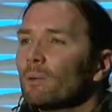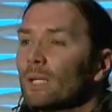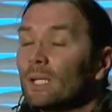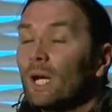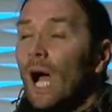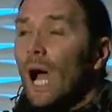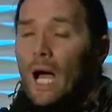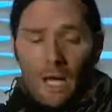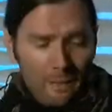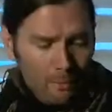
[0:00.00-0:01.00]
we
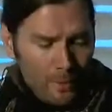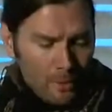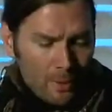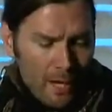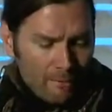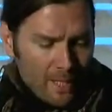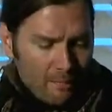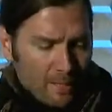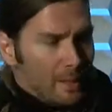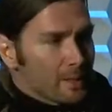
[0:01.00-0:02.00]
do have
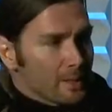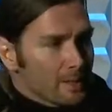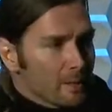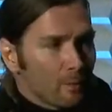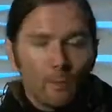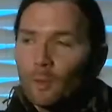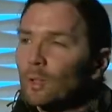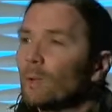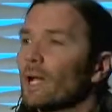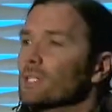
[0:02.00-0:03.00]
10 minutes for
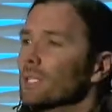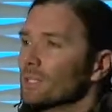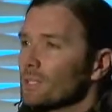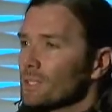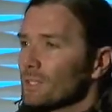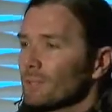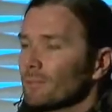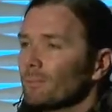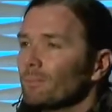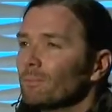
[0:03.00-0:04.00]
questions.
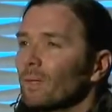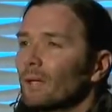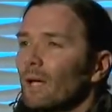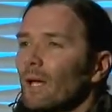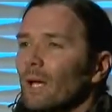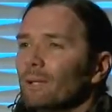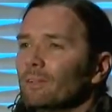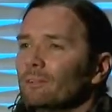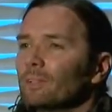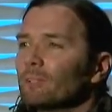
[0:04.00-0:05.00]

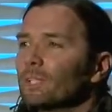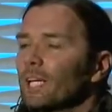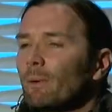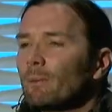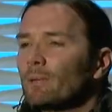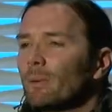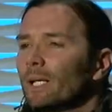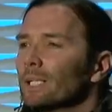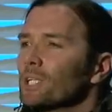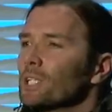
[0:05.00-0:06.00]
And feel free to come up to the
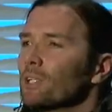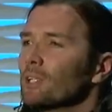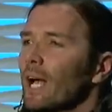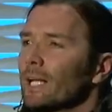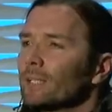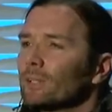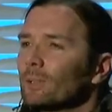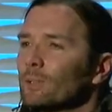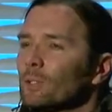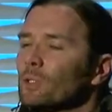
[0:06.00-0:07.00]
mic and share your
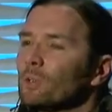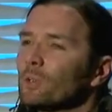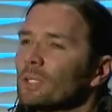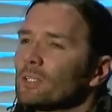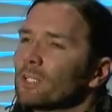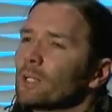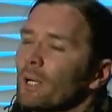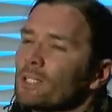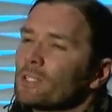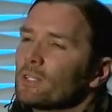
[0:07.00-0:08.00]
anecdotes or stories or any
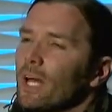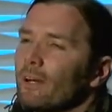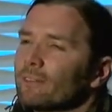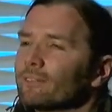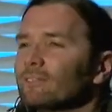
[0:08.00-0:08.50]
questions you'd have.